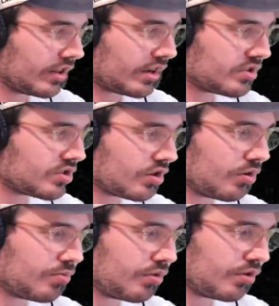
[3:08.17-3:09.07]
It's so
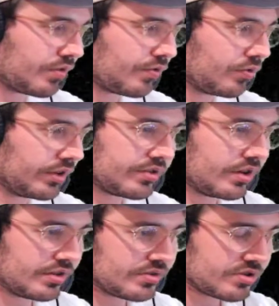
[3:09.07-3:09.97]
beautiful, and
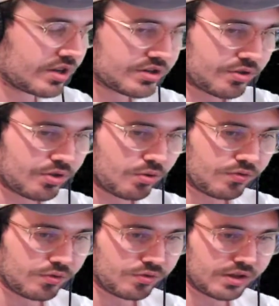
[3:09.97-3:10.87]
it's such a
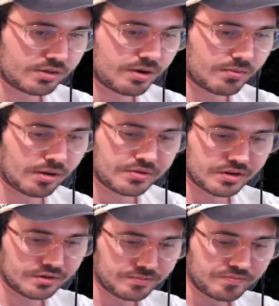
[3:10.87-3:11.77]
thoughtful thing that my mum
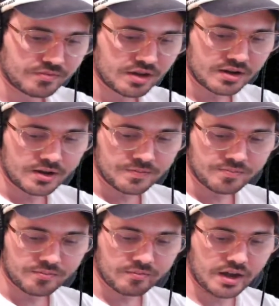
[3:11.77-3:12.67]
did.
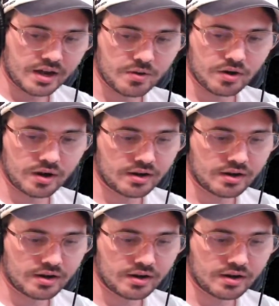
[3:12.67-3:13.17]
Anyway,